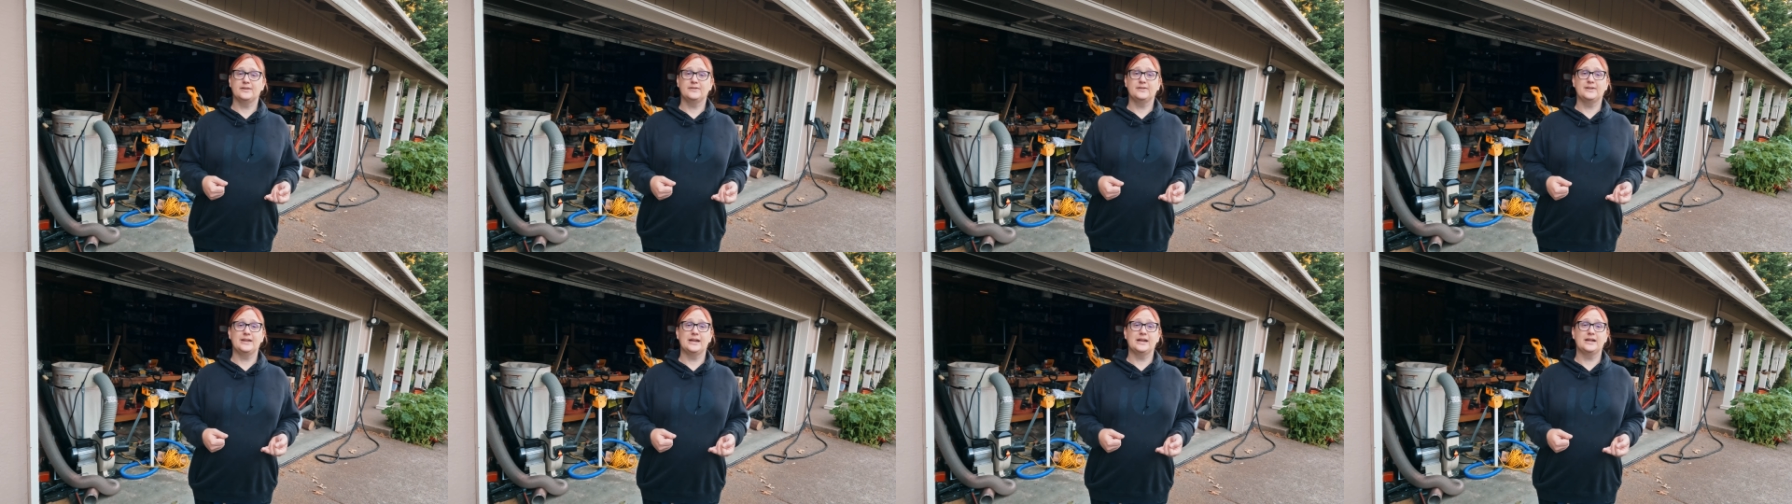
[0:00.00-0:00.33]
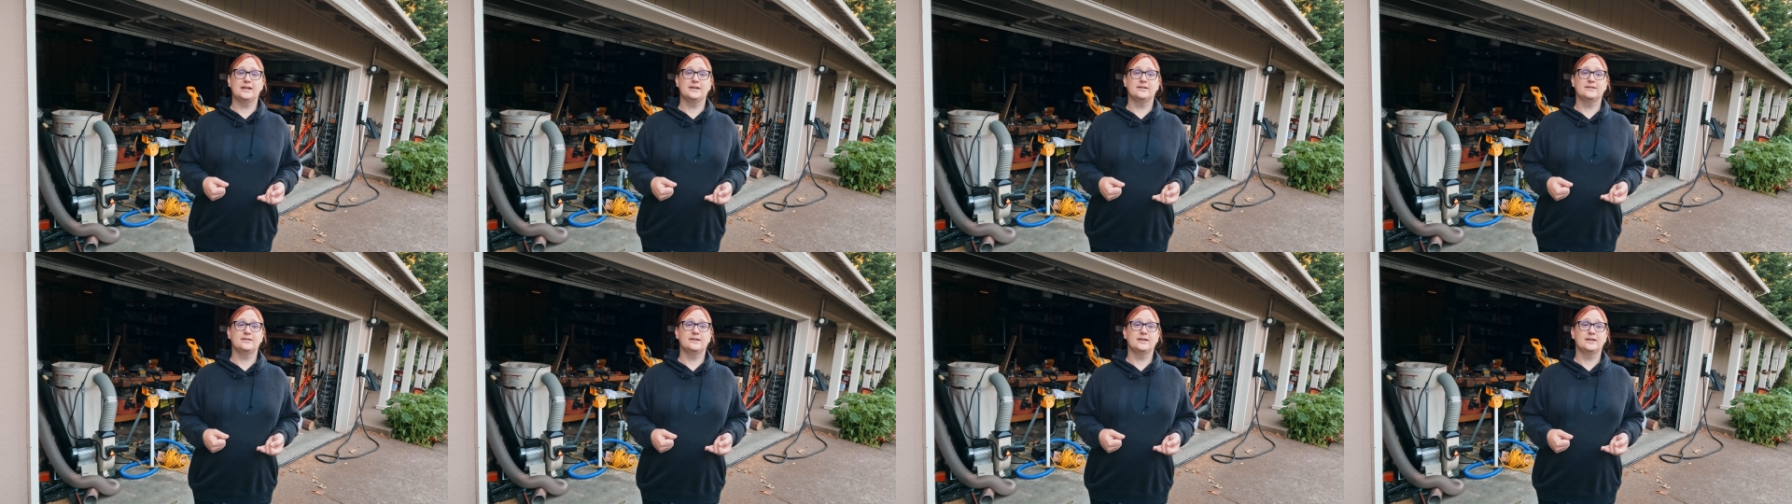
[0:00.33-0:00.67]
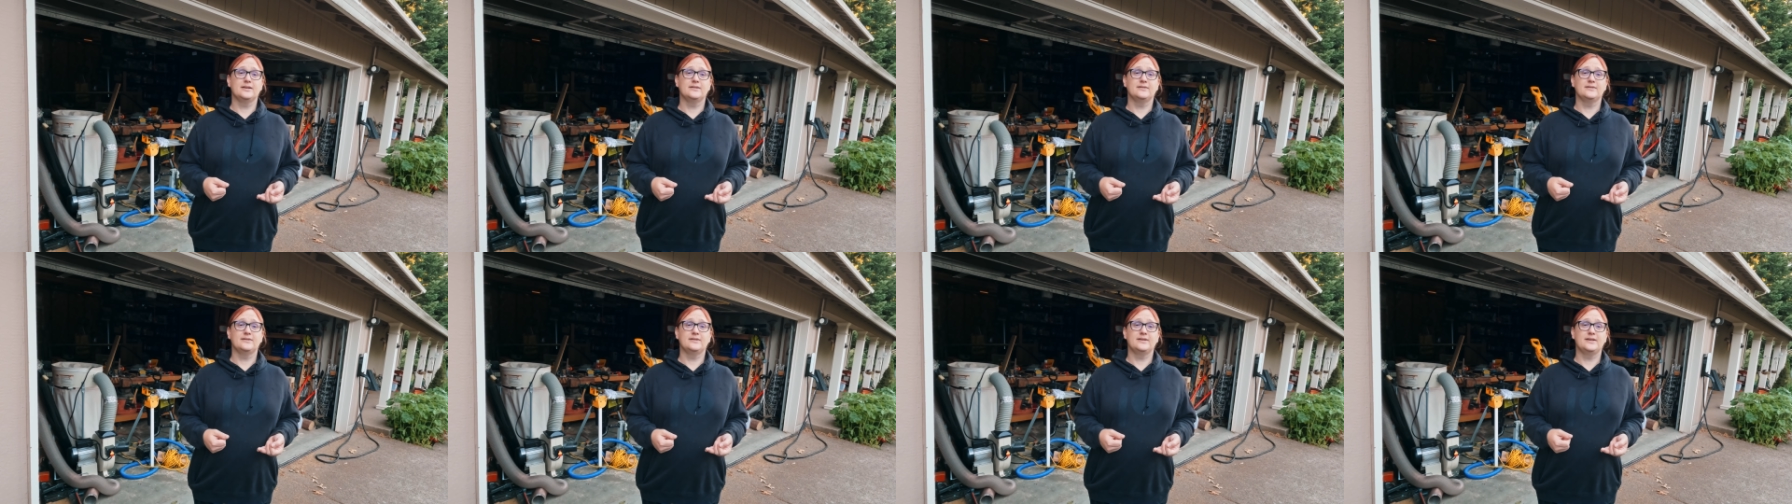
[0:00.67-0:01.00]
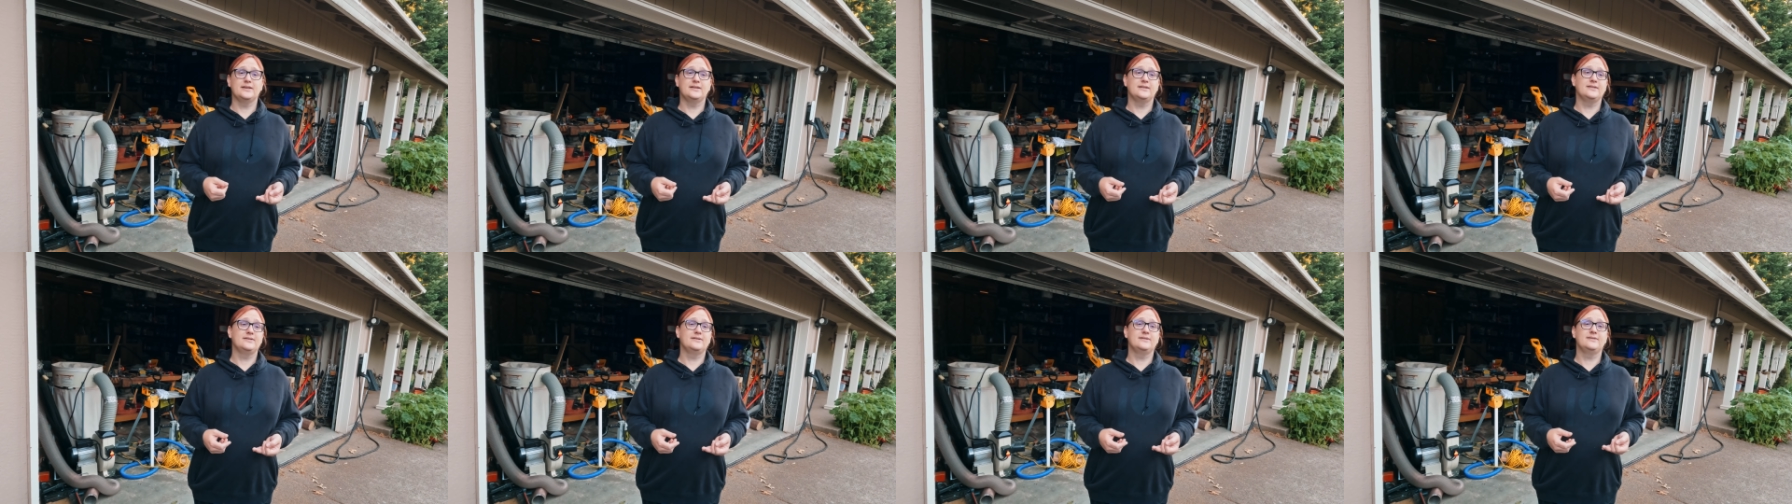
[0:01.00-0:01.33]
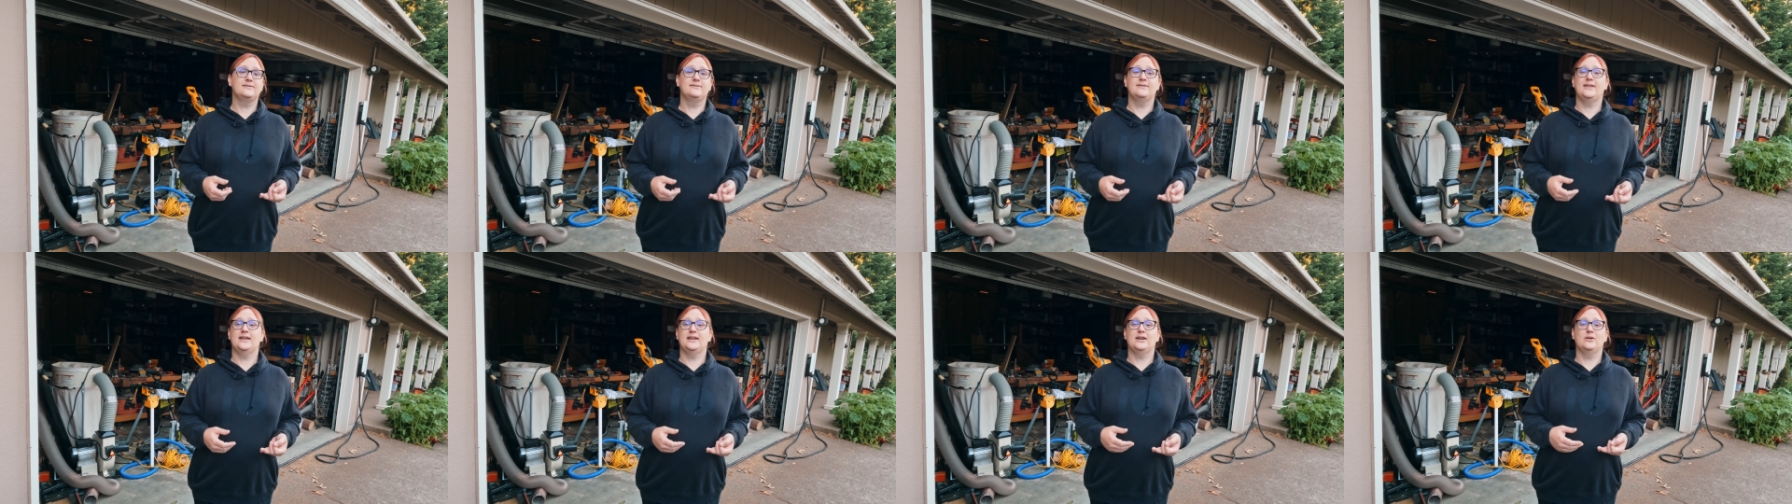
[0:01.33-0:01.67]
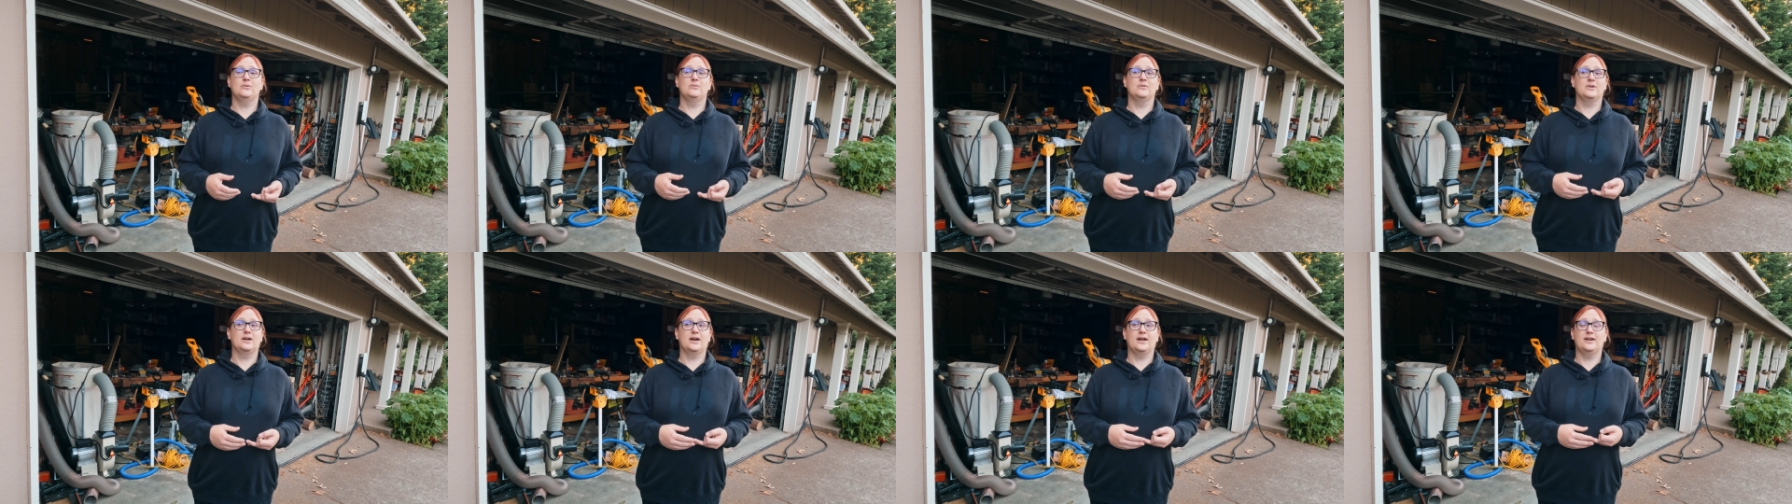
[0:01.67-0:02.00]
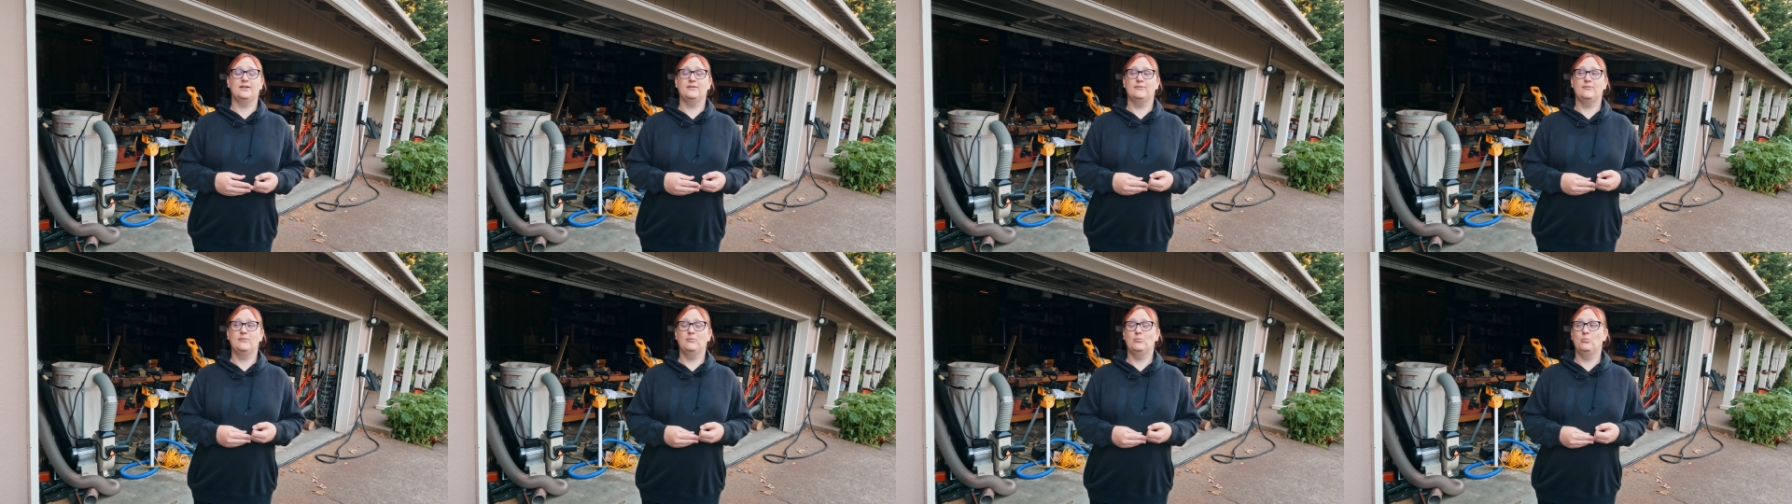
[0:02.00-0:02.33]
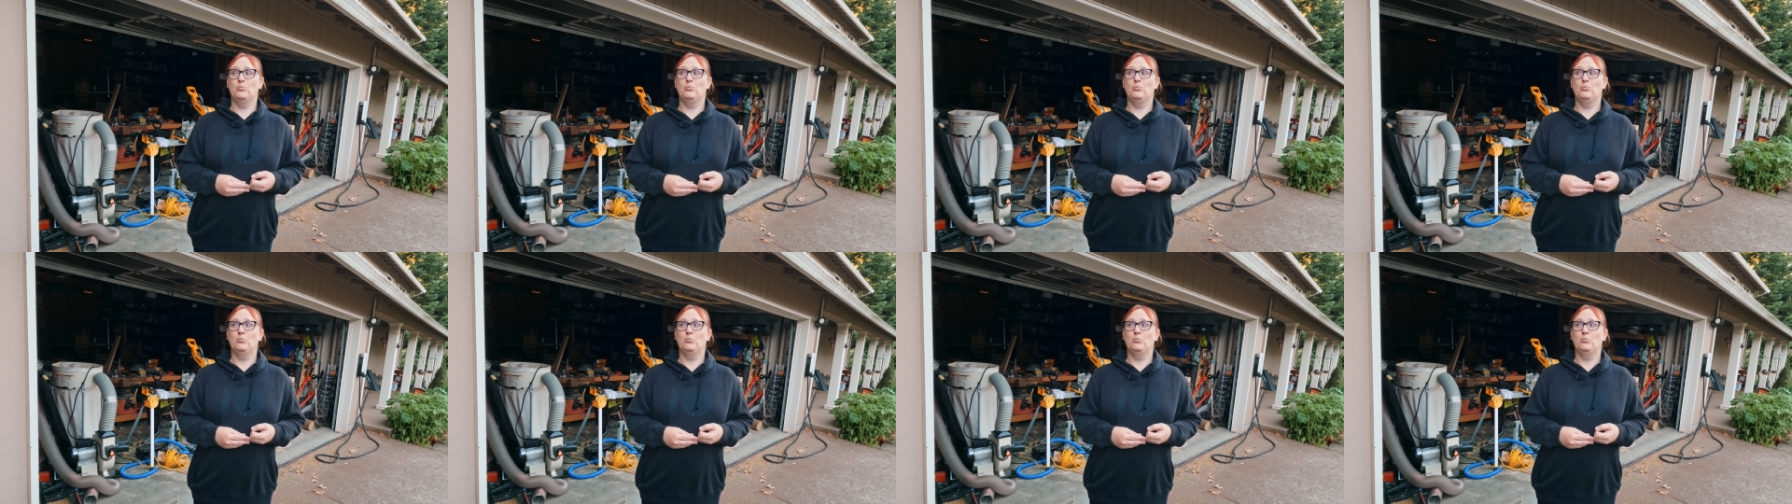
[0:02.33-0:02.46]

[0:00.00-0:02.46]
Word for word: the, the, they don't kind of